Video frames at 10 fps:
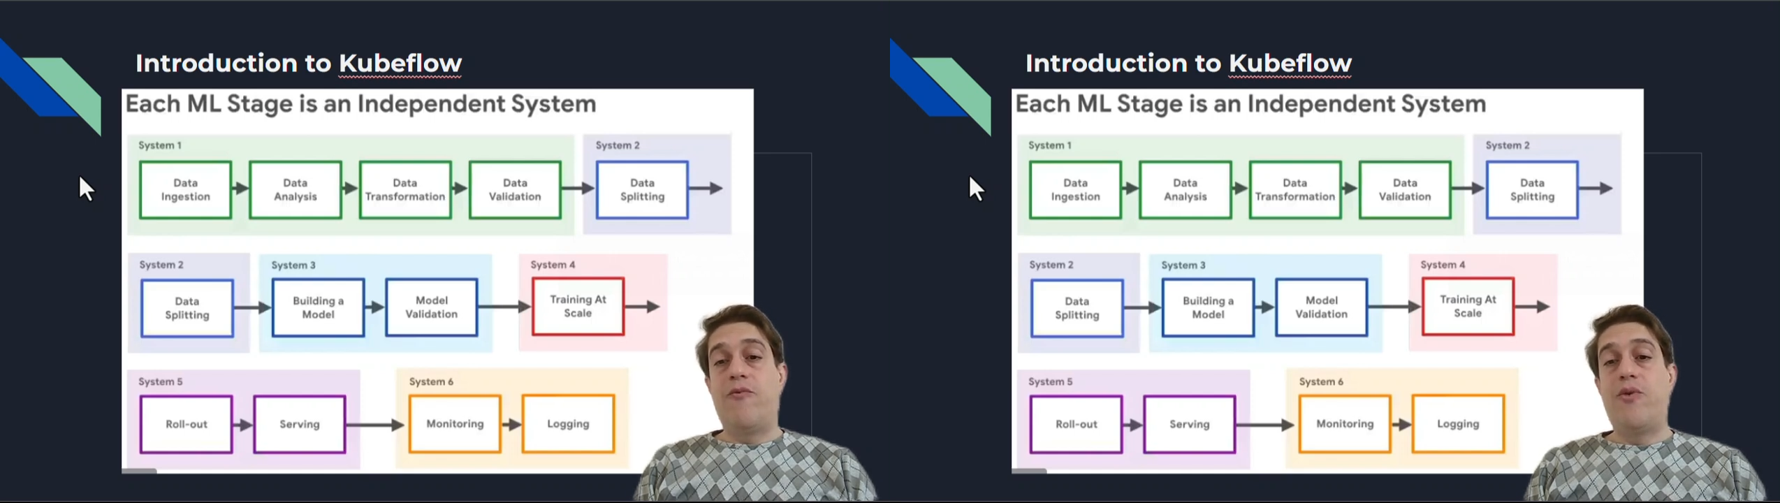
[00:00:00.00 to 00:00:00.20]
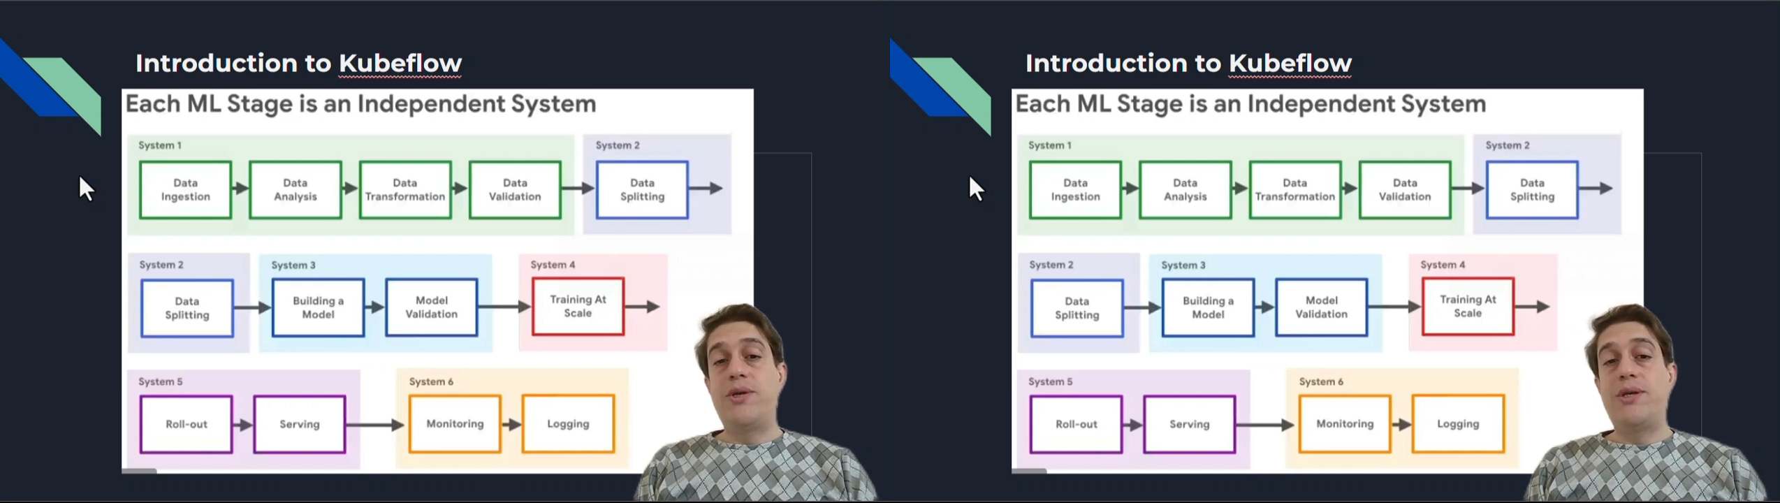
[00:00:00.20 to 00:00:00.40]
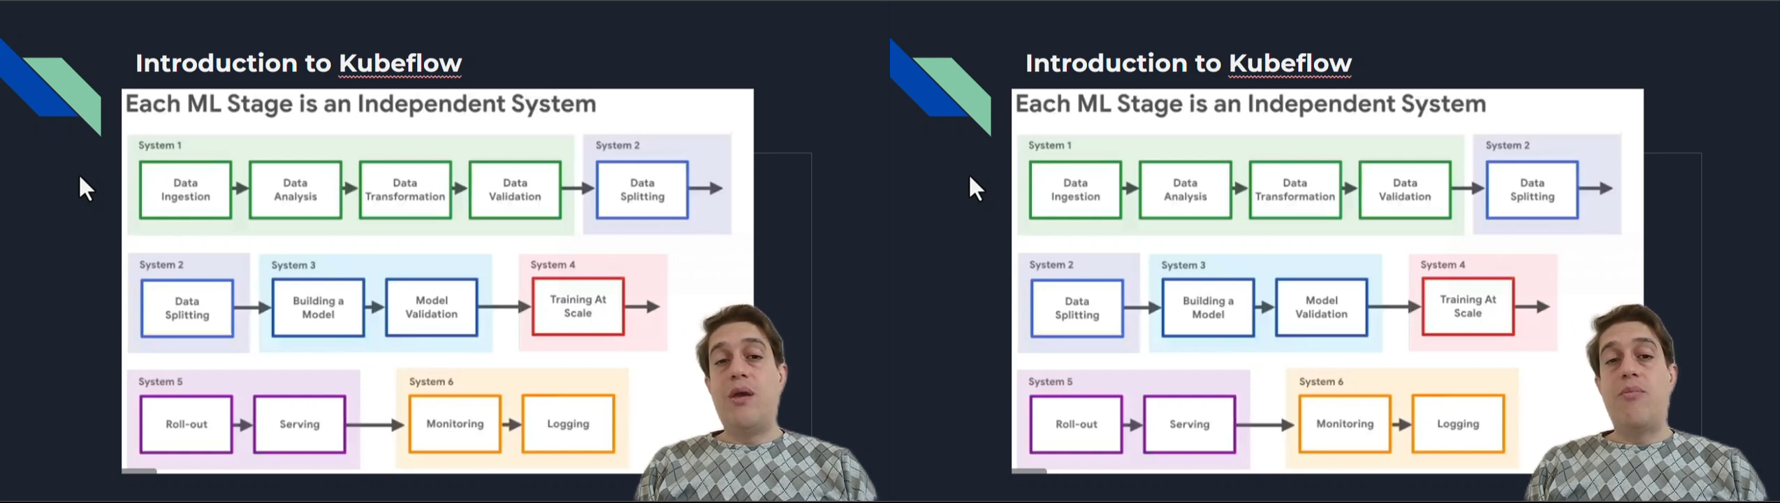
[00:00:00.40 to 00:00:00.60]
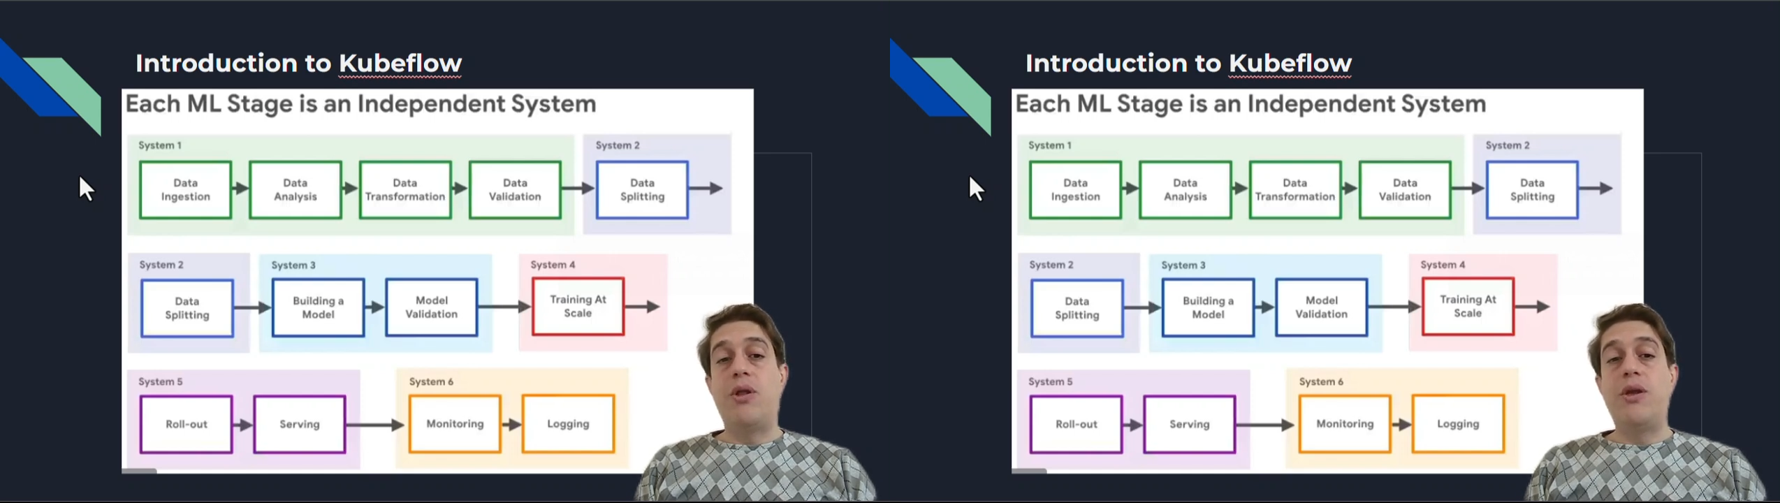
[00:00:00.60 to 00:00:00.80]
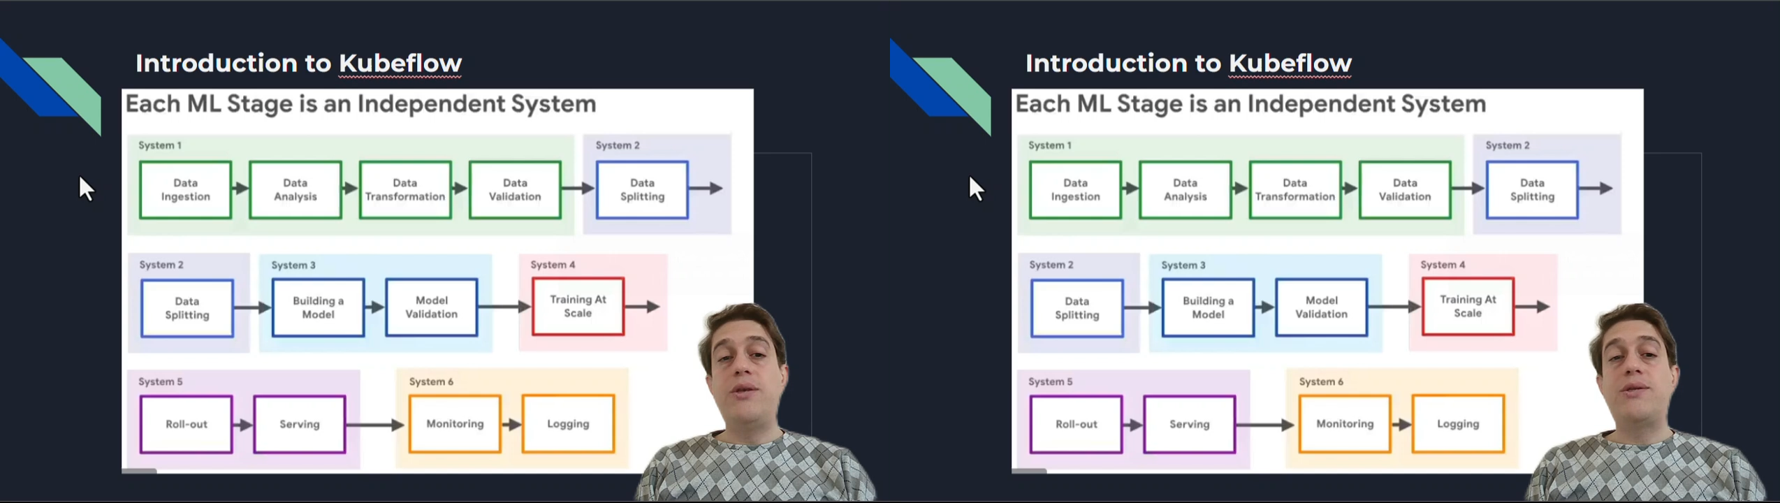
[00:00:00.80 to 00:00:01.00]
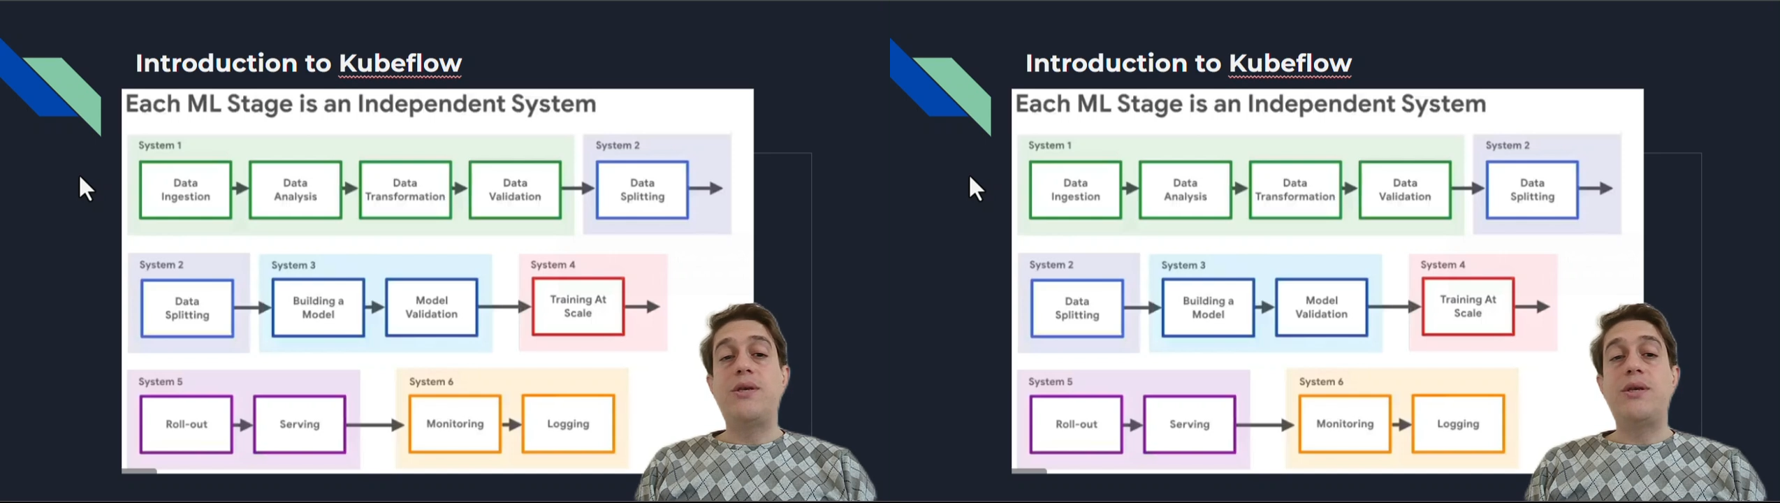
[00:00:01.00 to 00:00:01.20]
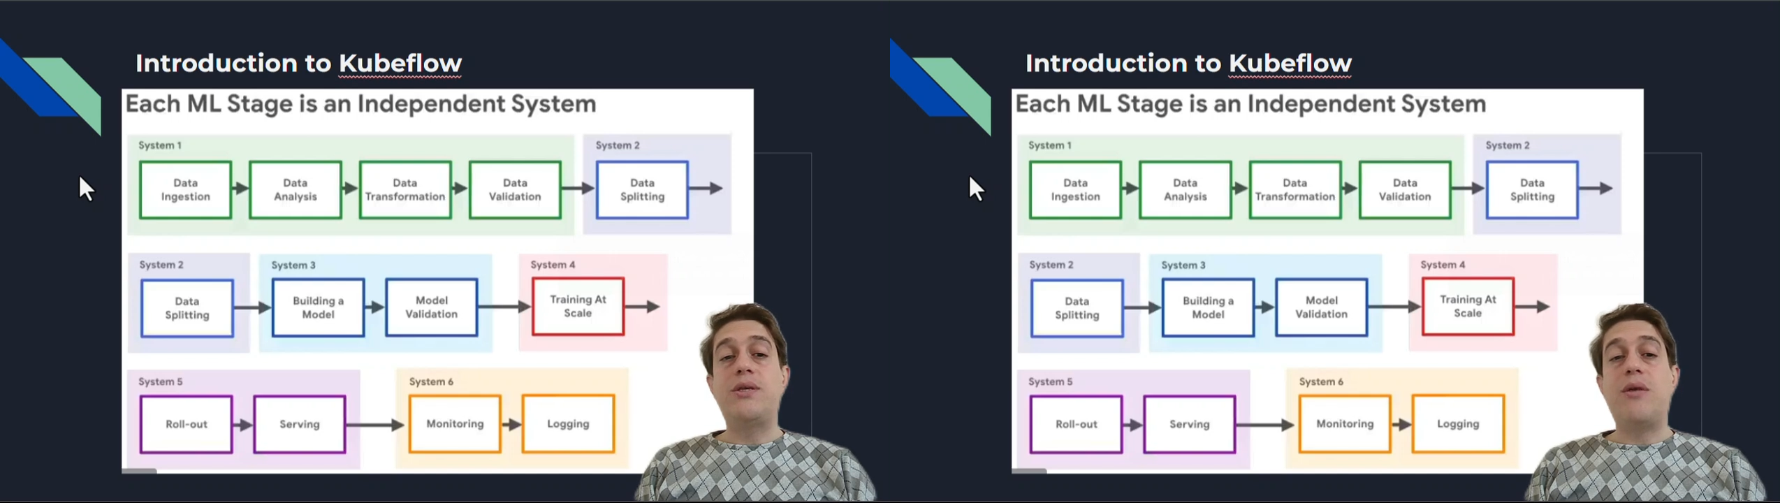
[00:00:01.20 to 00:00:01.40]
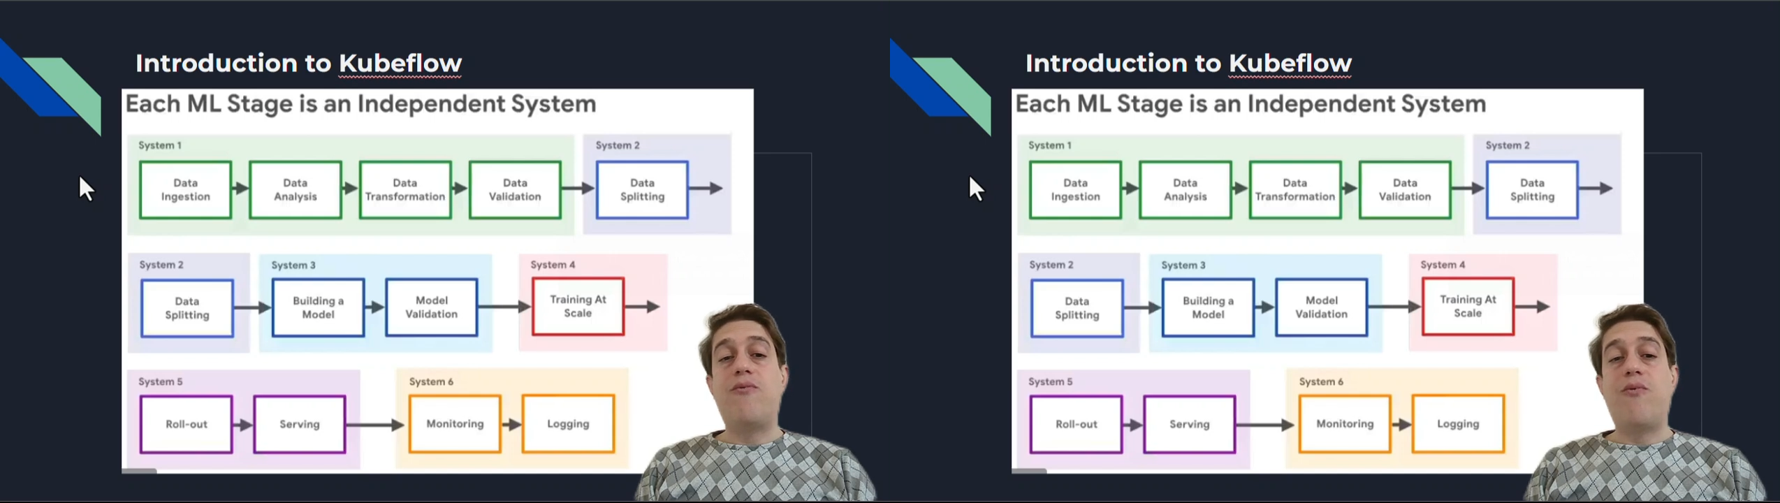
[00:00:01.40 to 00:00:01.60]
For example, in
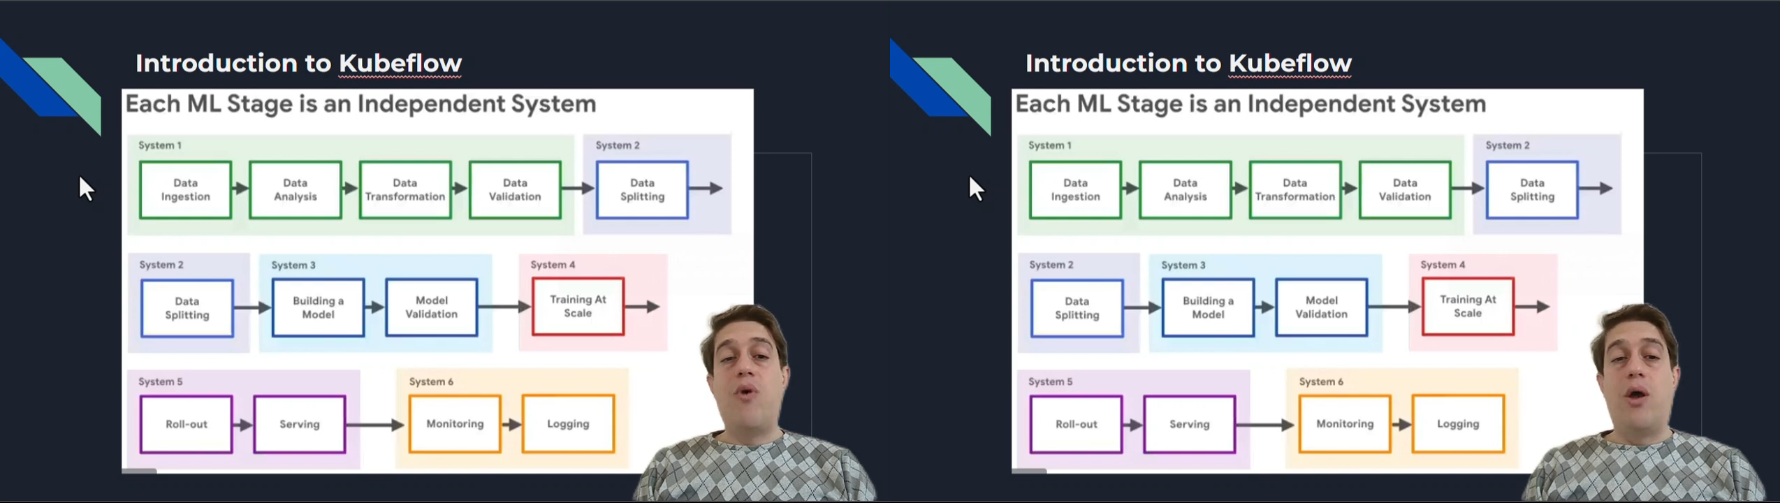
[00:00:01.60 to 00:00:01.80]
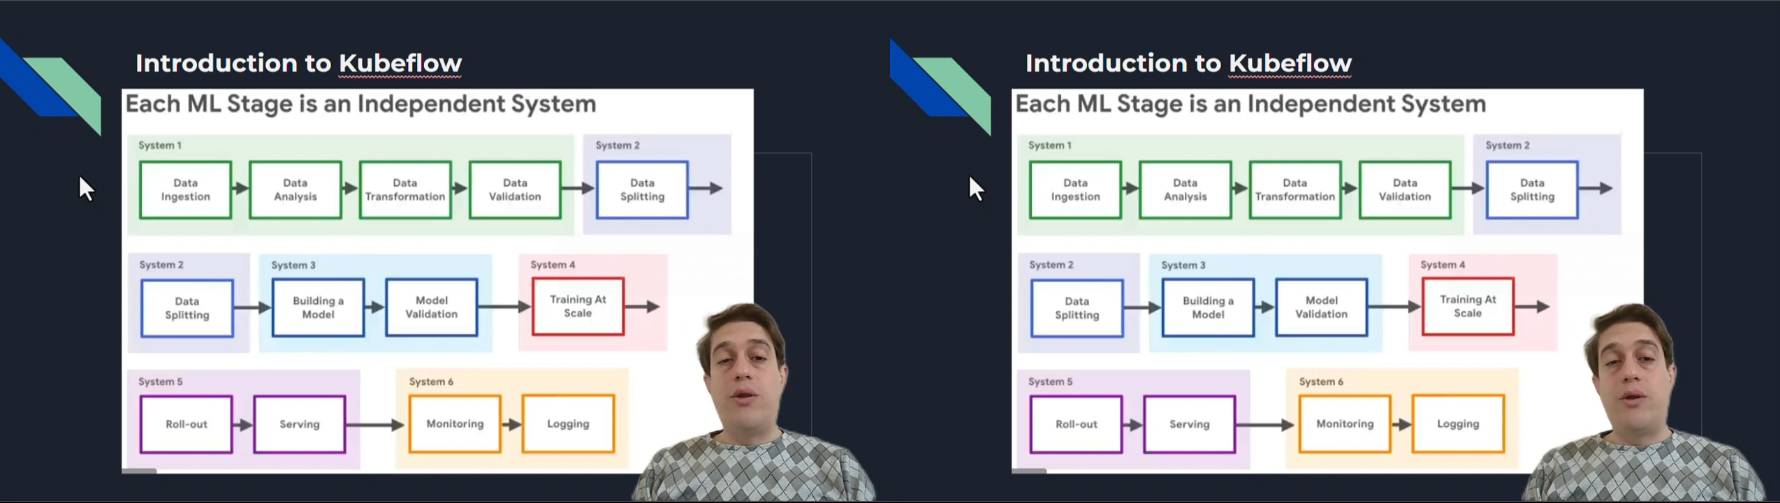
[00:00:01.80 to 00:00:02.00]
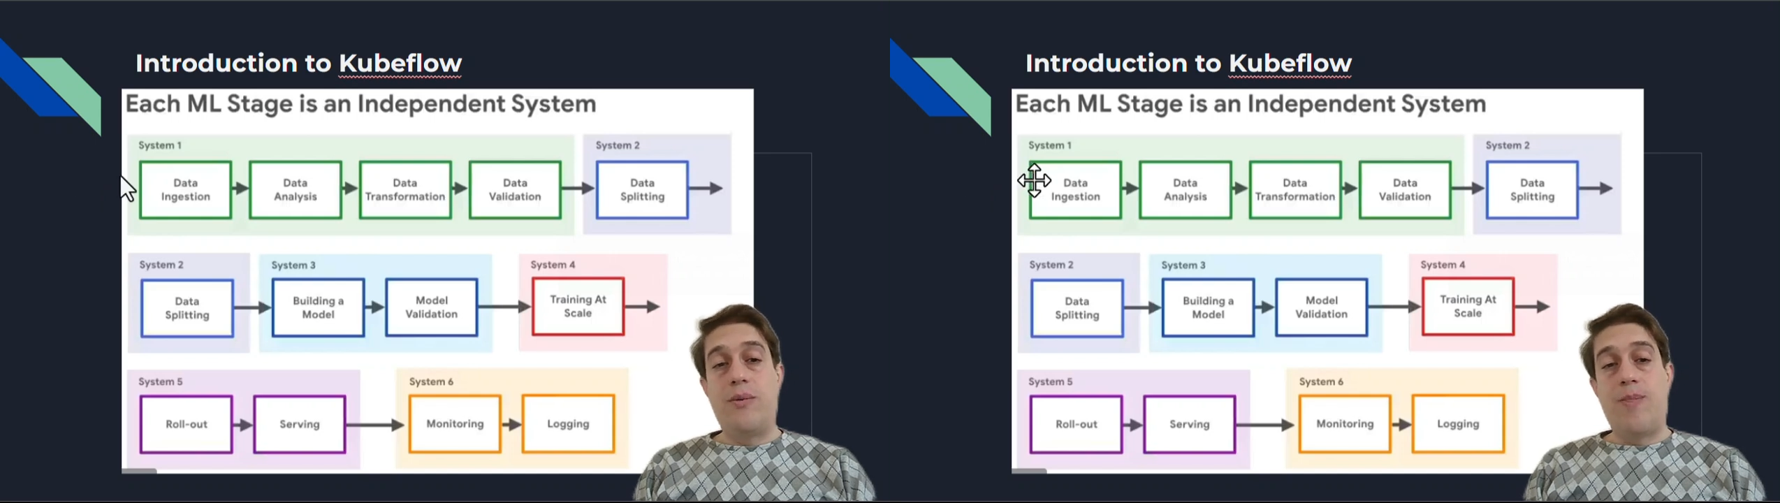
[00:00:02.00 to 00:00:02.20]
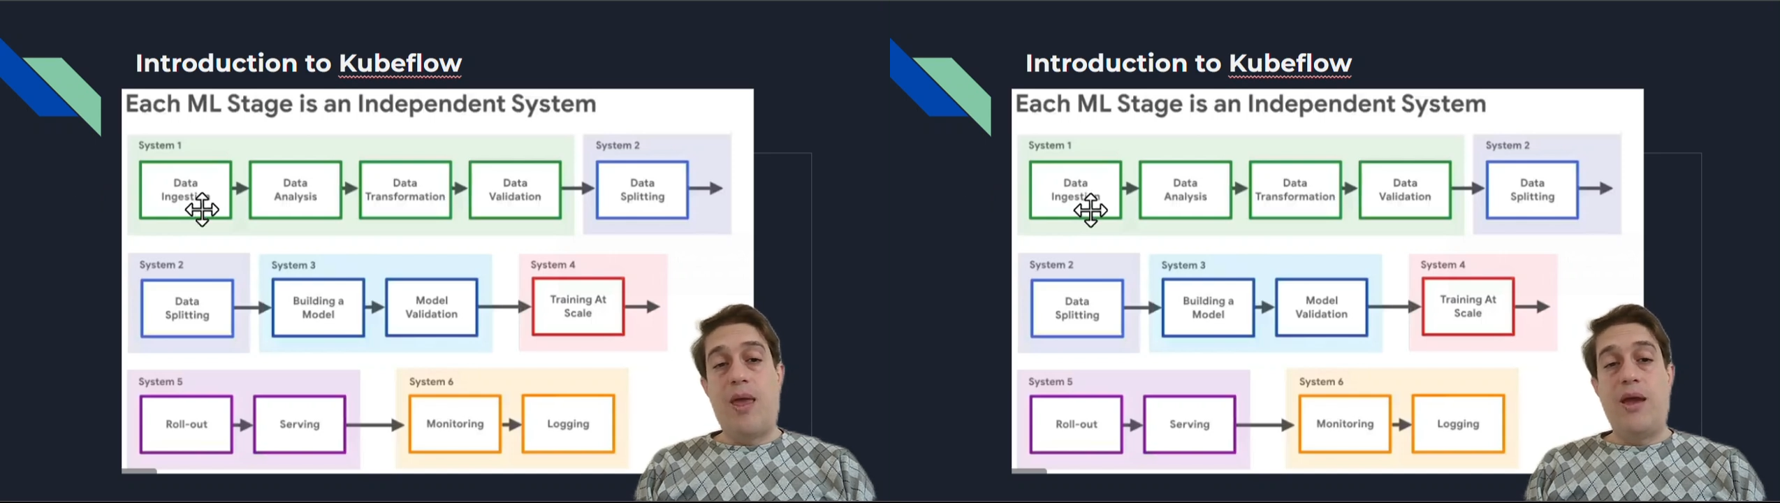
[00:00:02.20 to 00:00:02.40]
system one,